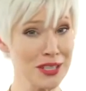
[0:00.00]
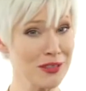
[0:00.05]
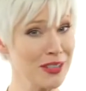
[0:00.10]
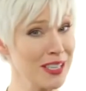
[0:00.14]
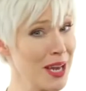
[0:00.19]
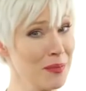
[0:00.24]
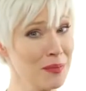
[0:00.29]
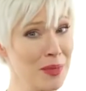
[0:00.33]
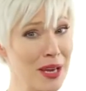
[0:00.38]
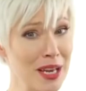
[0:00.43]
So
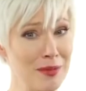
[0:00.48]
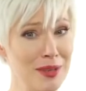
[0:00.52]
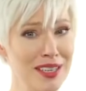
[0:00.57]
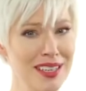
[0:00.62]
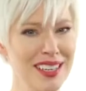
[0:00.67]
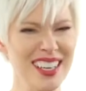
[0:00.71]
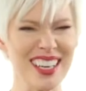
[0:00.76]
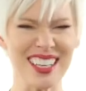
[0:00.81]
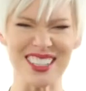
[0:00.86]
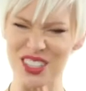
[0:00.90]
divvy up,
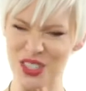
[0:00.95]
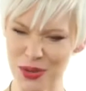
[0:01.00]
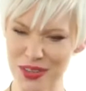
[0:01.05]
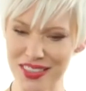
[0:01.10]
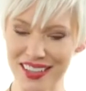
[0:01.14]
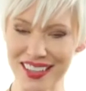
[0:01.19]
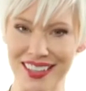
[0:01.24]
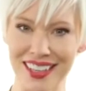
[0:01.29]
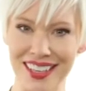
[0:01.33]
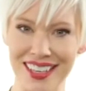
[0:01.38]
baby,
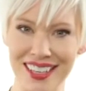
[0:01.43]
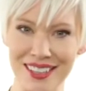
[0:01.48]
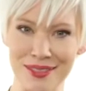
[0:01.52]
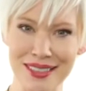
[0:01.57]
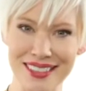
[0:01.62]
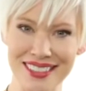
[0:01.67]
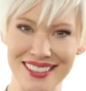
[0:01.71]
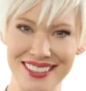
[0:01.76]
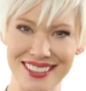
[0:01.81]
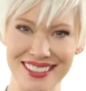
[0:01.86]
and join the
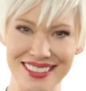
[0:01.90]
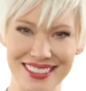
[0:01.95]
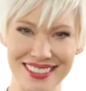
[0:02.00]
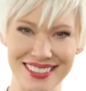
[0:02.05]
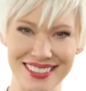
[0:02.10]
club.